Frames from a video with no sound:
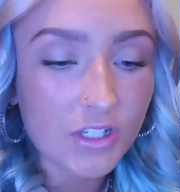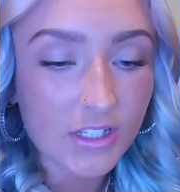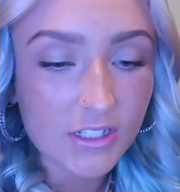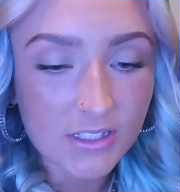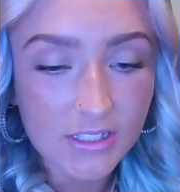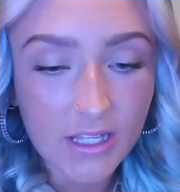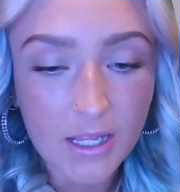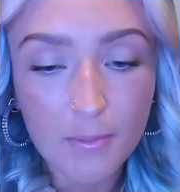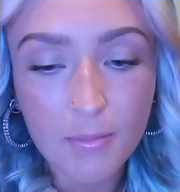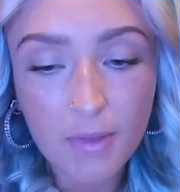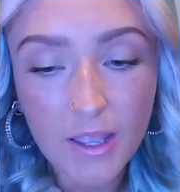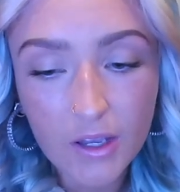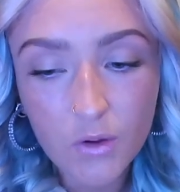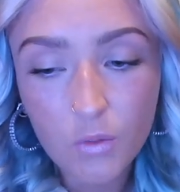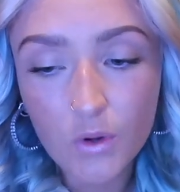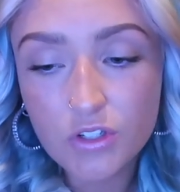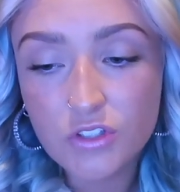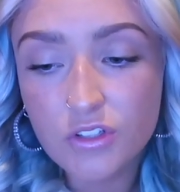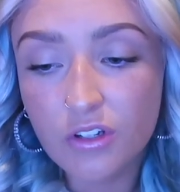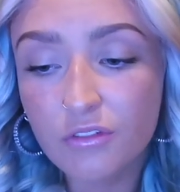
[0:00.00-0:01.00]
He said, my
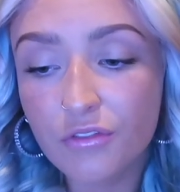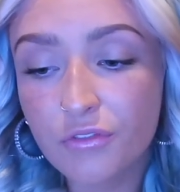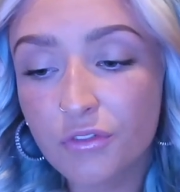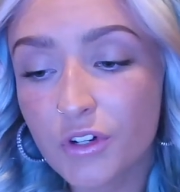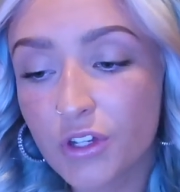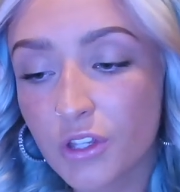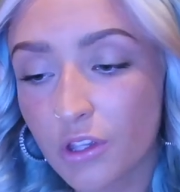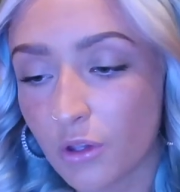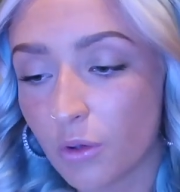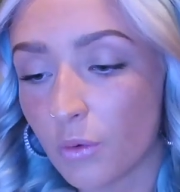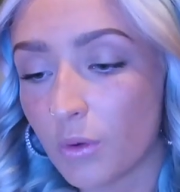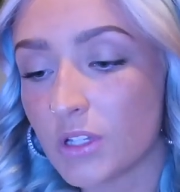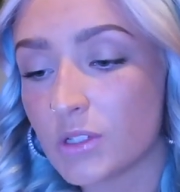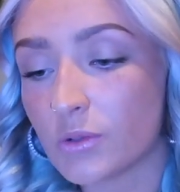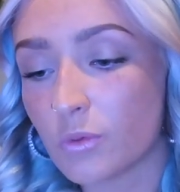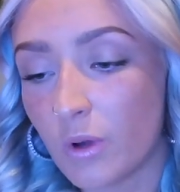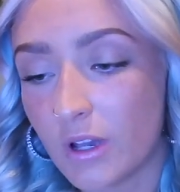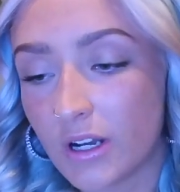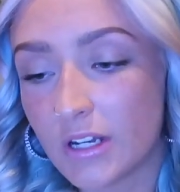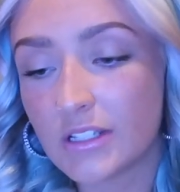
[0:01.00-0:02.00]
question for you
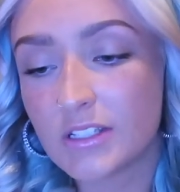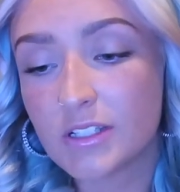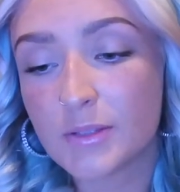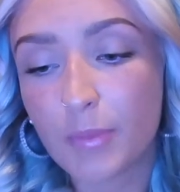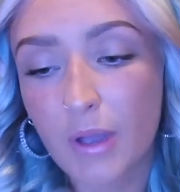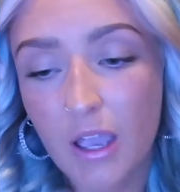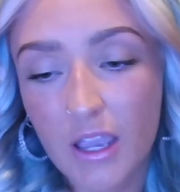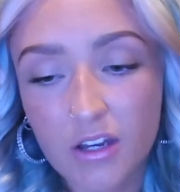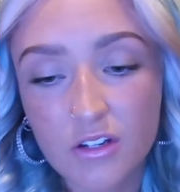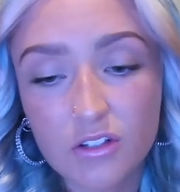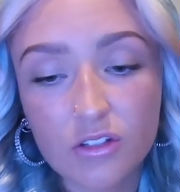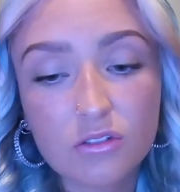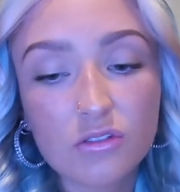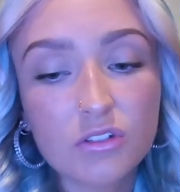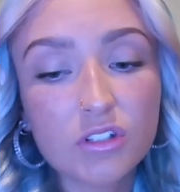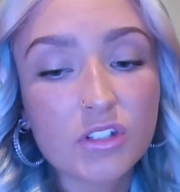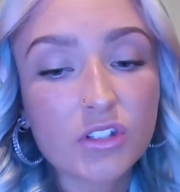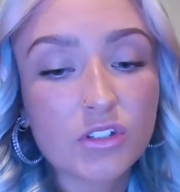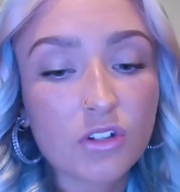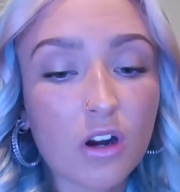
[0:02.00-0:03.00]
is, what inspired you
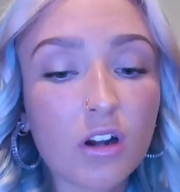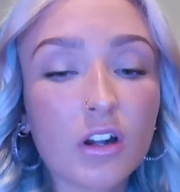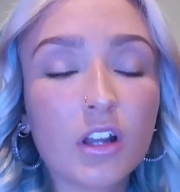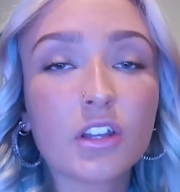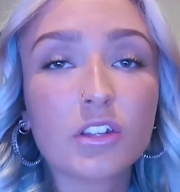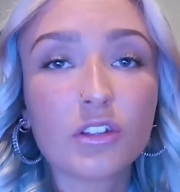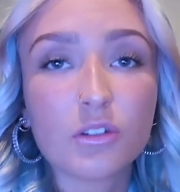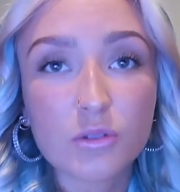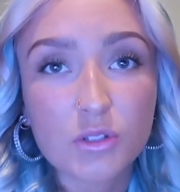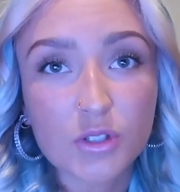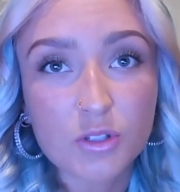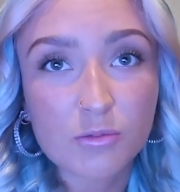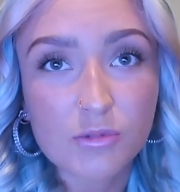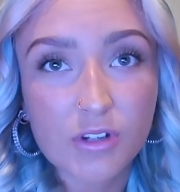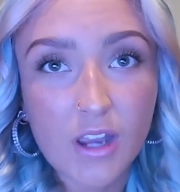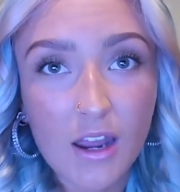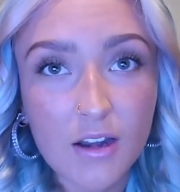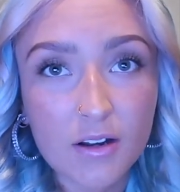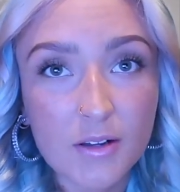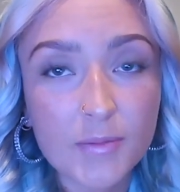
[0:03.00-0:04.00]
to start a YouTube
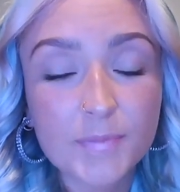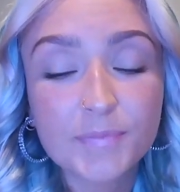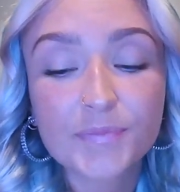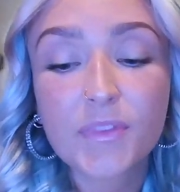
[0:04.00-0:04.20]
channel?